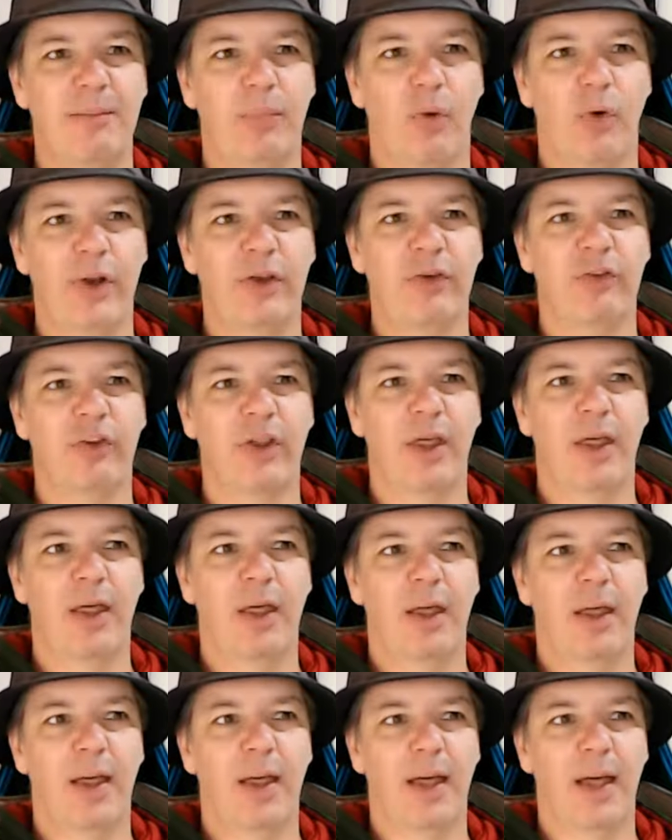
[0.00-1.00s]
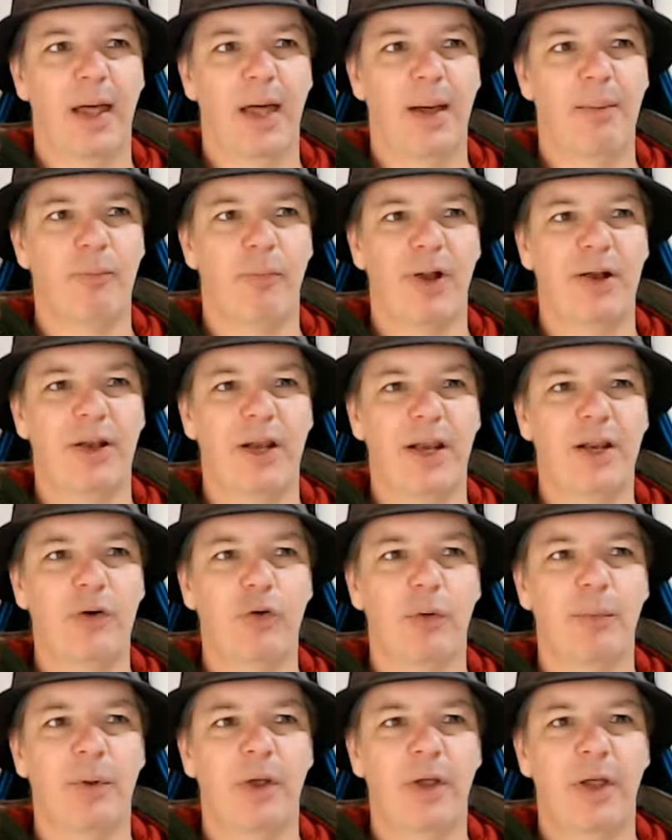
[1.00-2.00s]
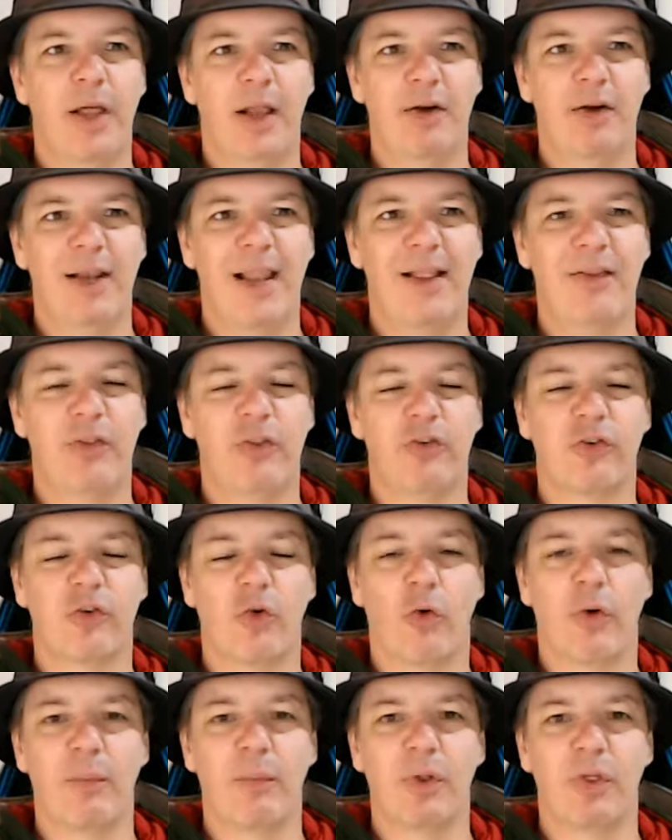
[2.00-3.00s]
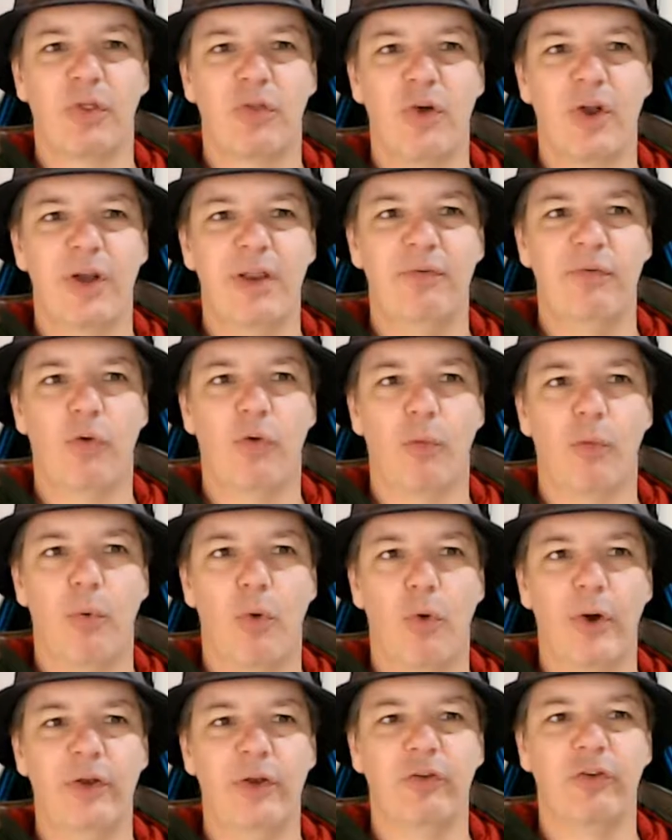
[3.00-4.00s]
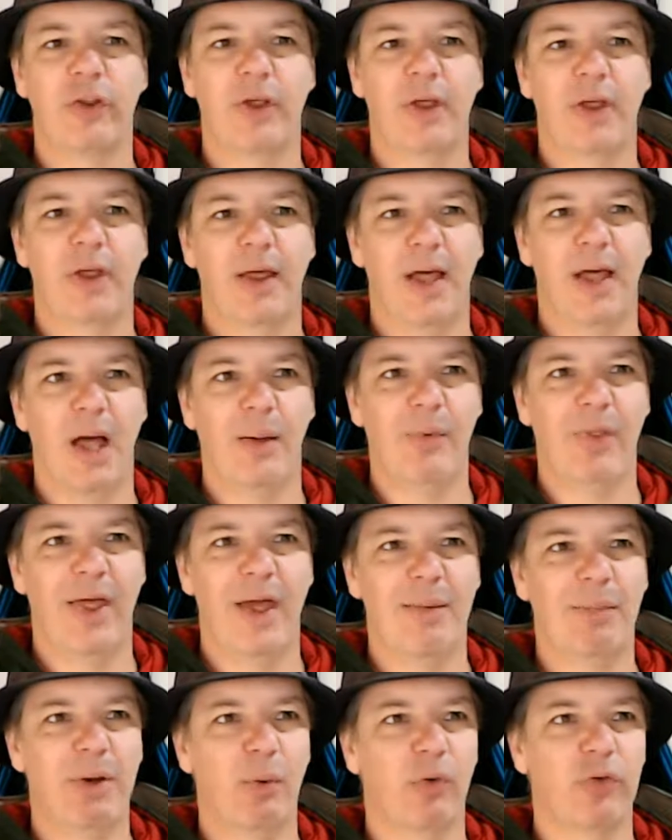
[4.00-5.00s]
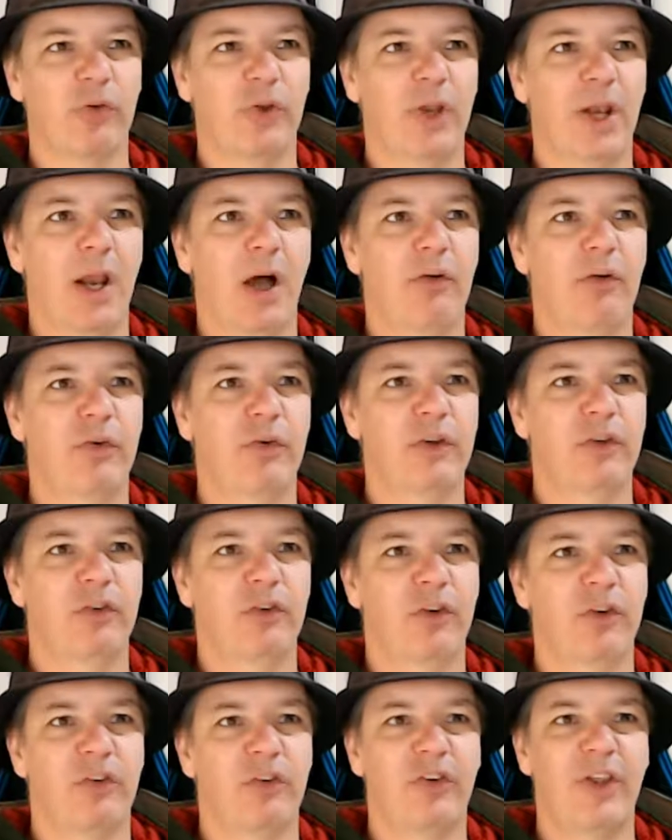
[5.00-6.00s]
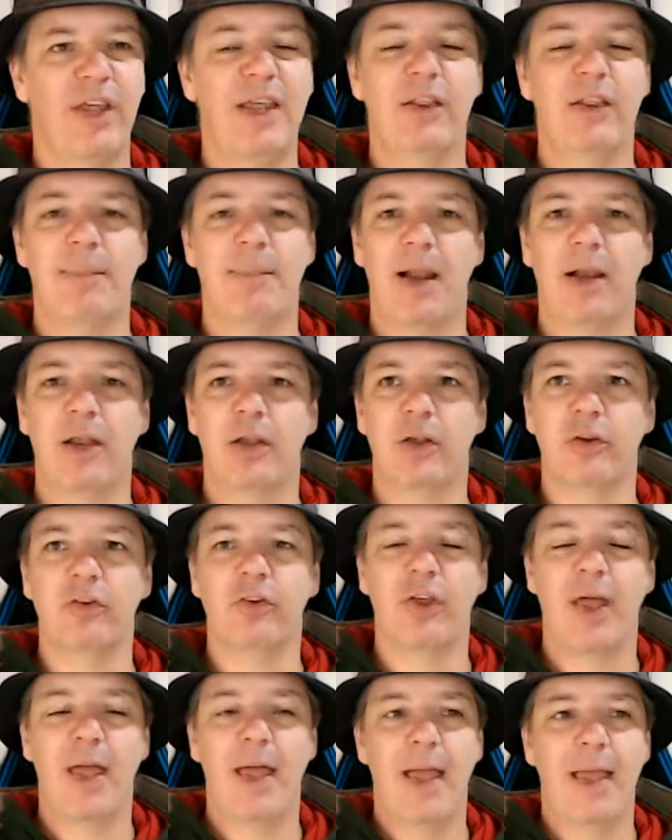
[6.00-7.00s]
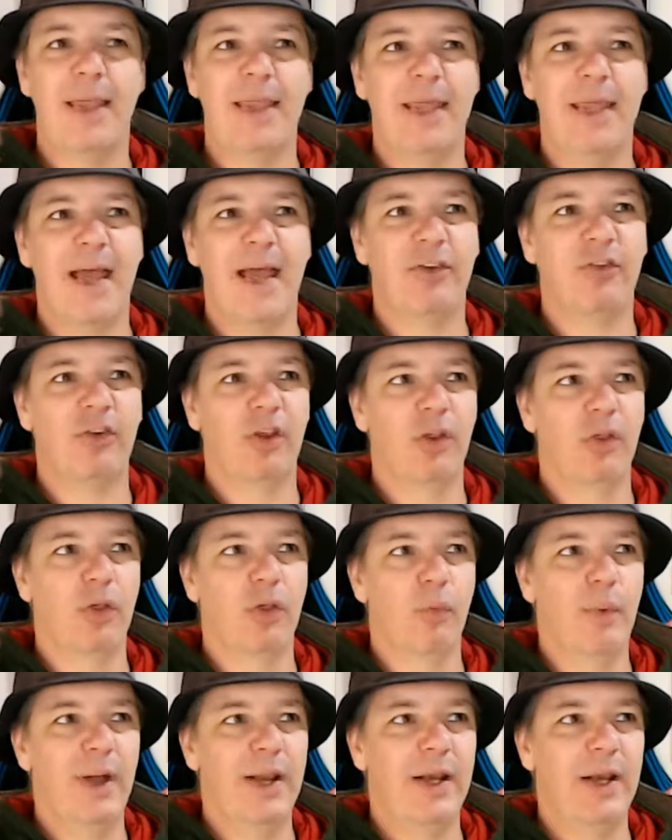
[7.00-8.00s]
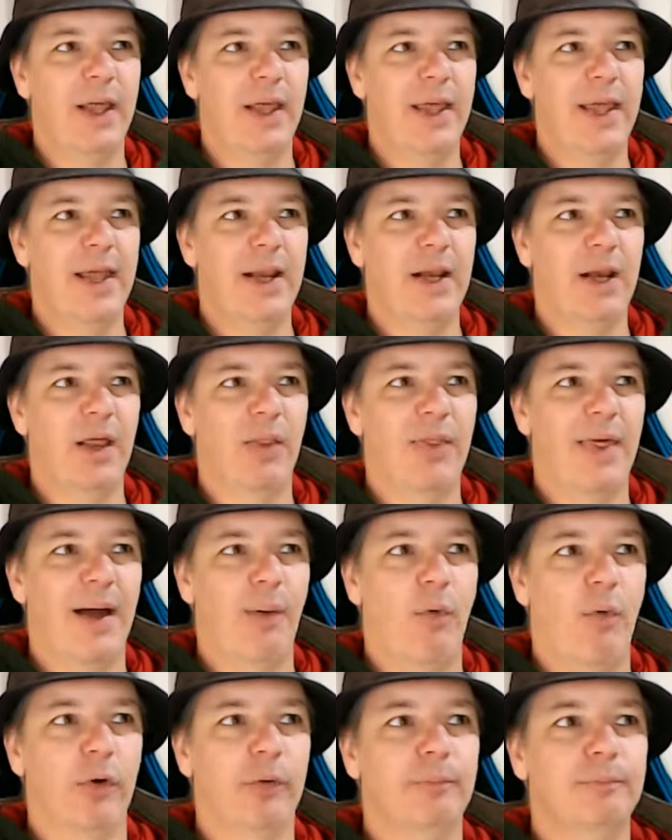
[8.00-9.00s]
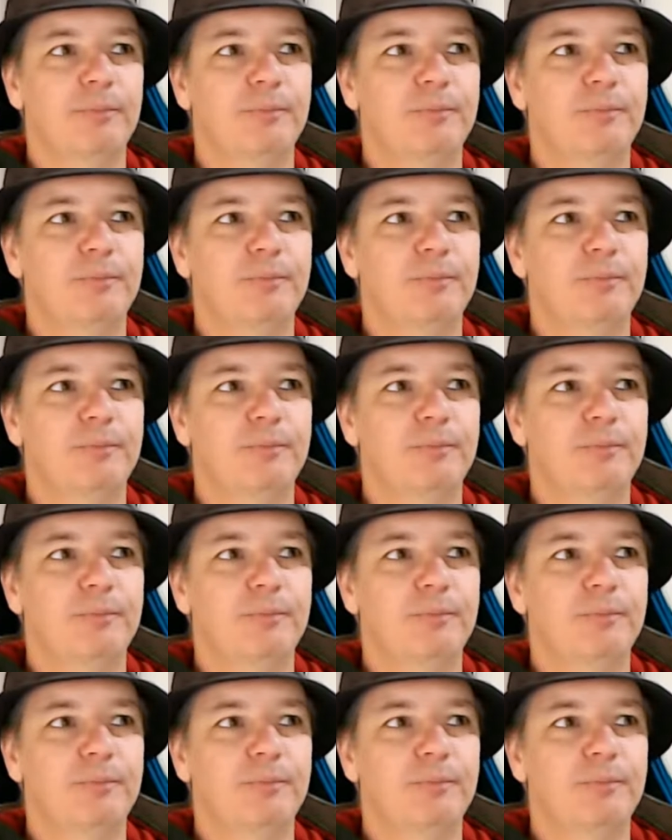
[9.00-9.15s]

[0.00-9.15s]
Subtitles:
points. And Brandon Ingram led the scoring with 34 points there, but it wasn't enough to see the Pelicans get the win in that one.